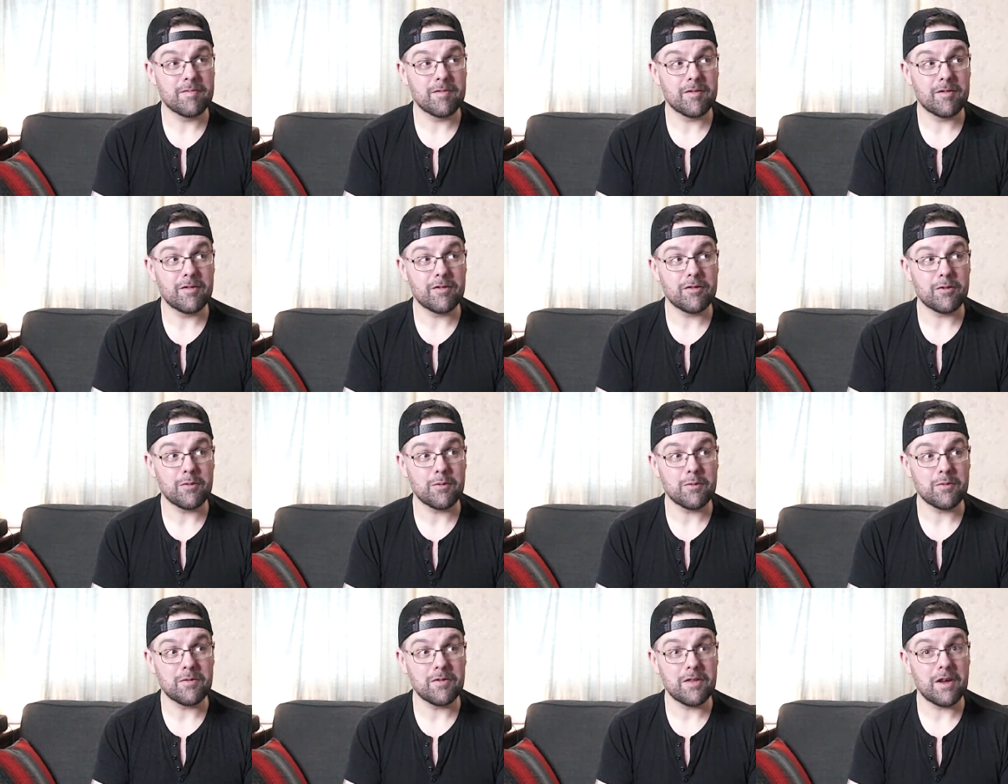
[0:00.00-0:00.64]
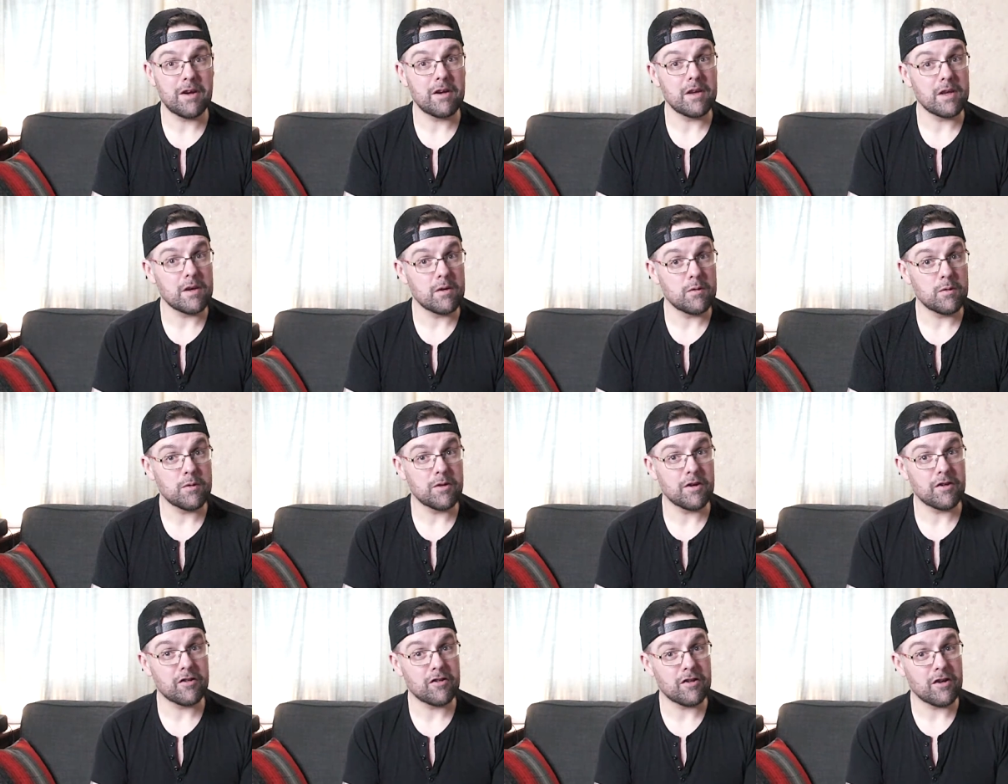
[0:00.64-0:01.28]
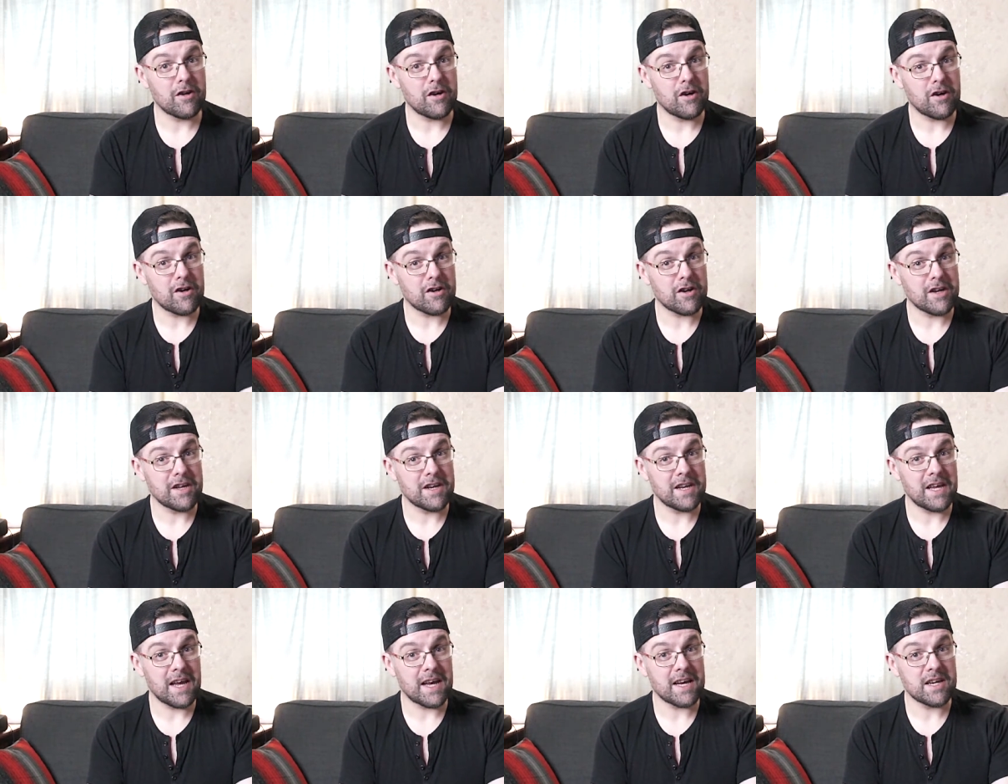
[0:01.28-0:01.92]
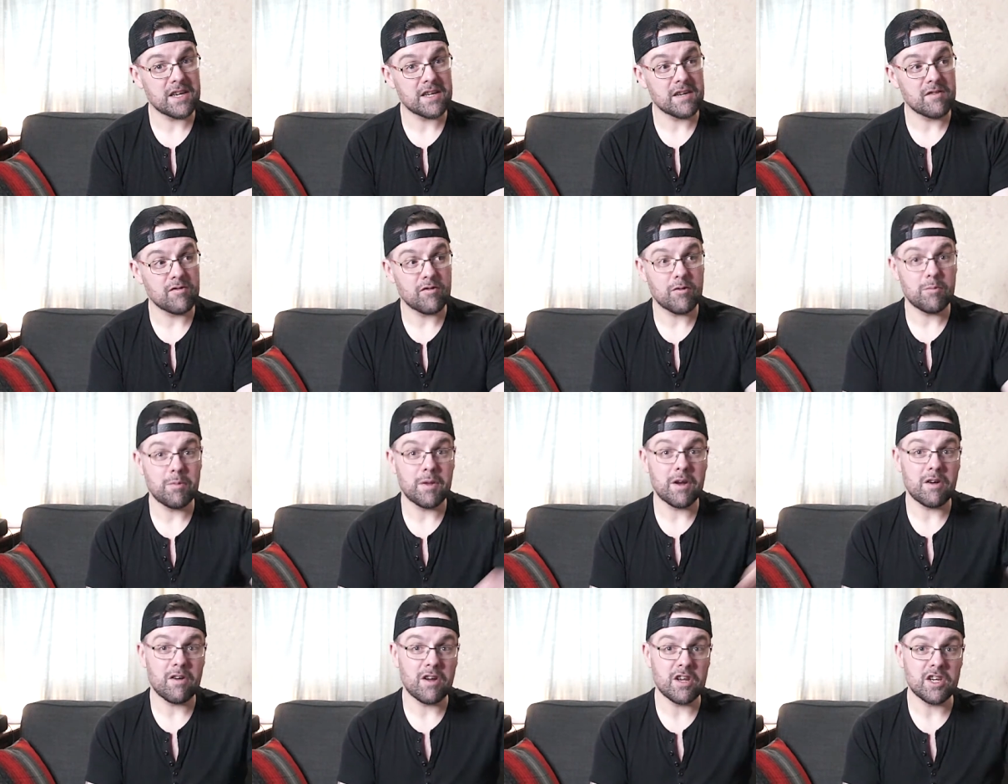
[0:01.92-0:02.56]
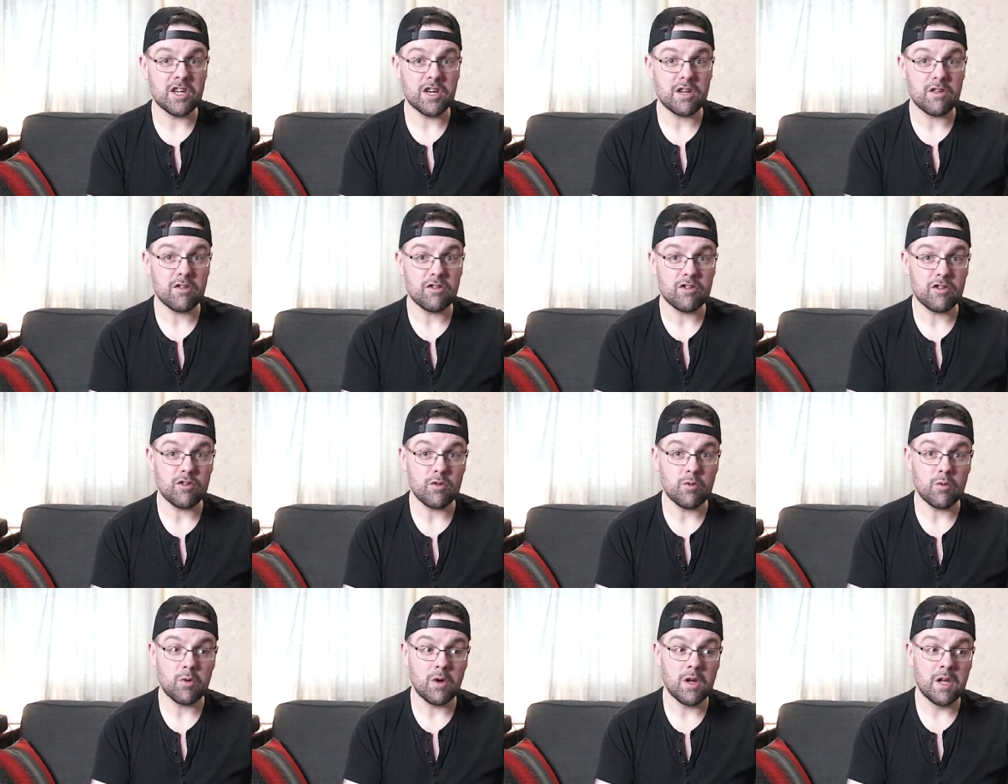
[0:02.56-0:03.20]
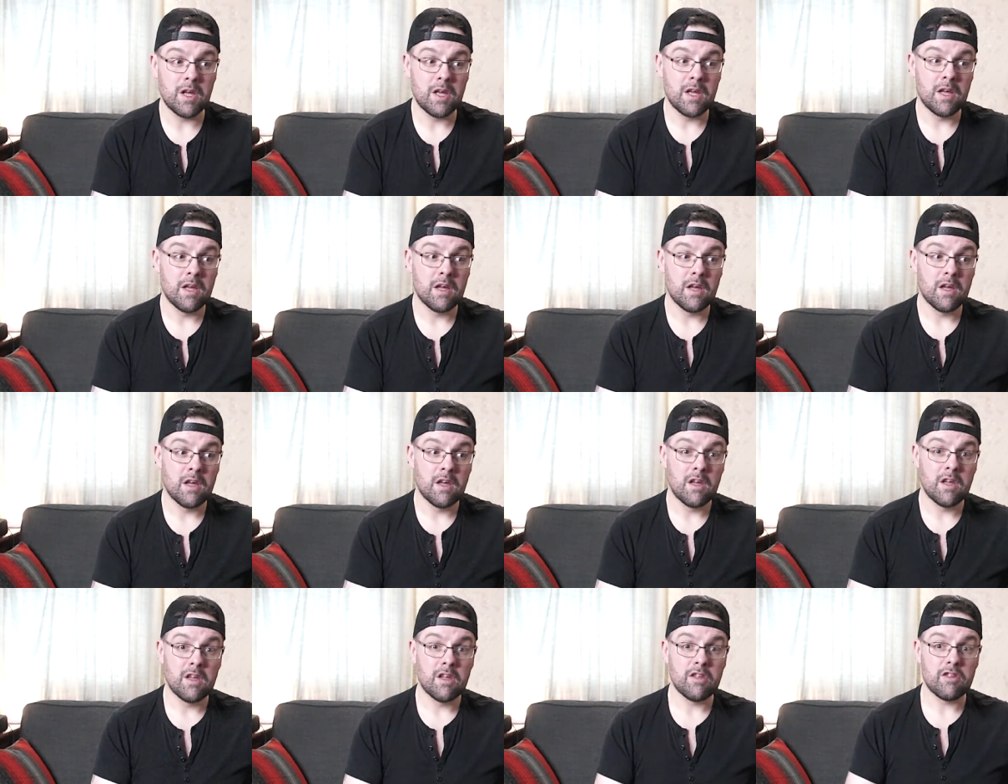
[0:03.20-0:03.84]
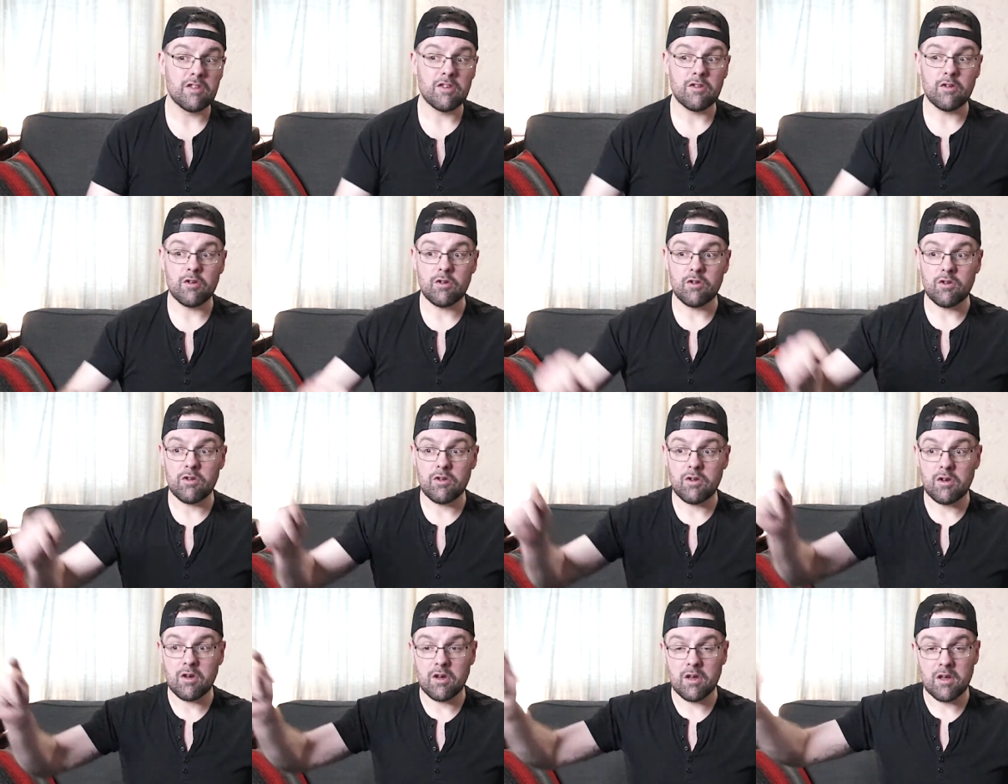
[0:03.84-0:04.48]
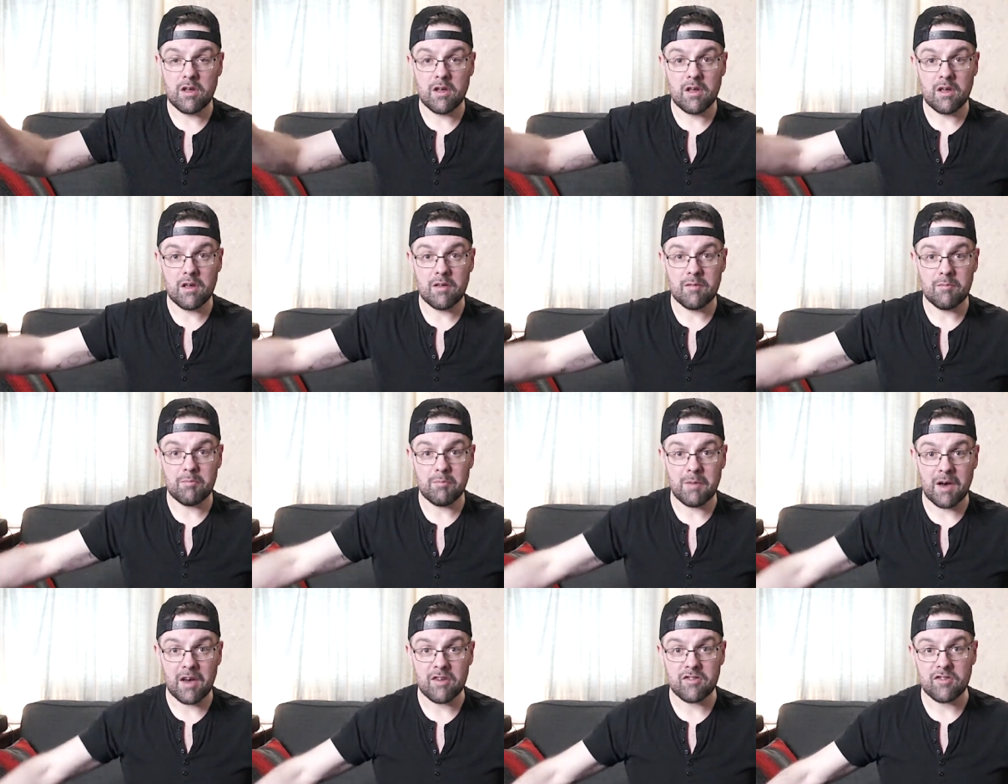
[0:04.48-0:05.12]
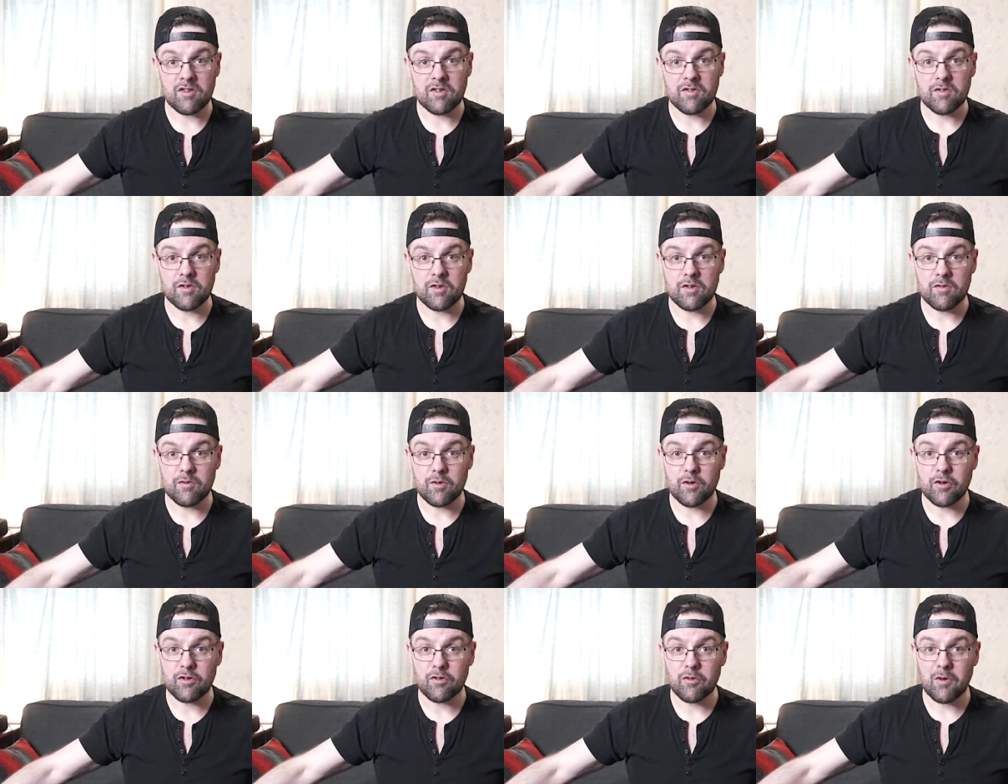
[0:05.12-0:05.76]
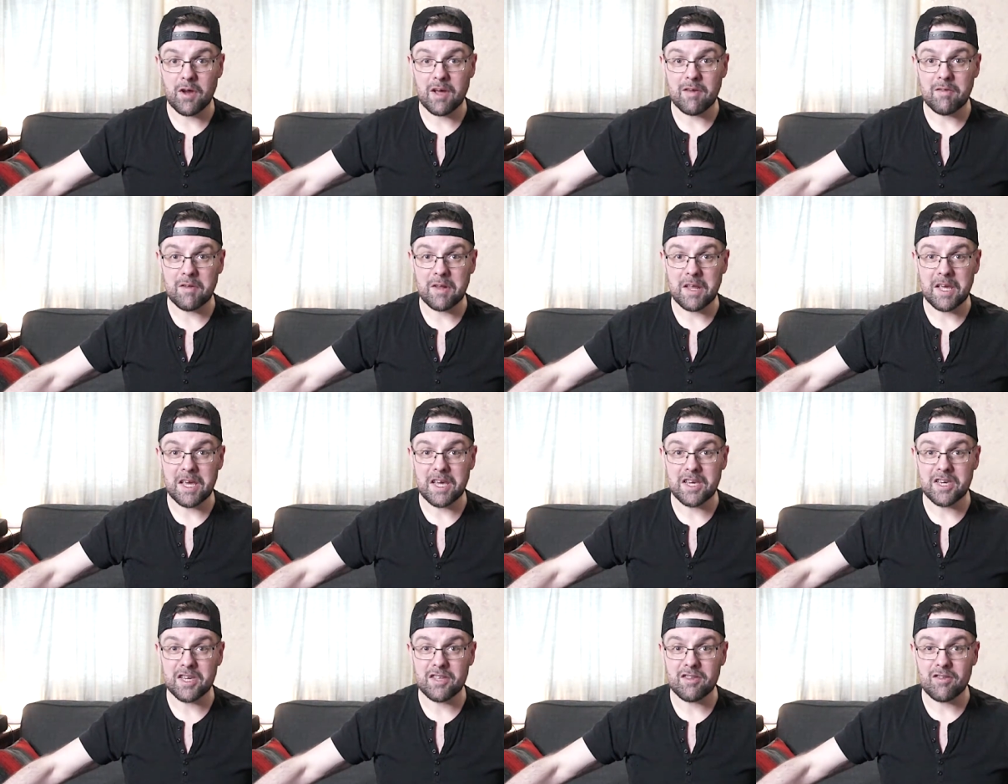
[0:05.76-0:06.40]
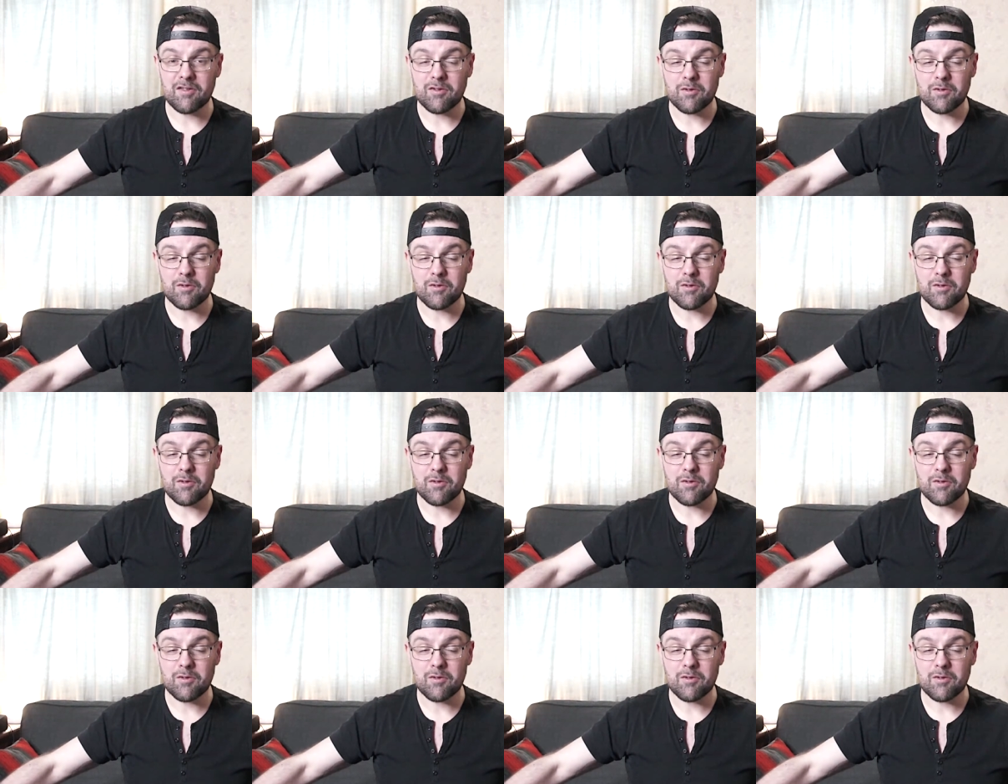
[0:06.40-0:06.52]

So there you go. There's another connection from the original show to Masters of Universe Revelation.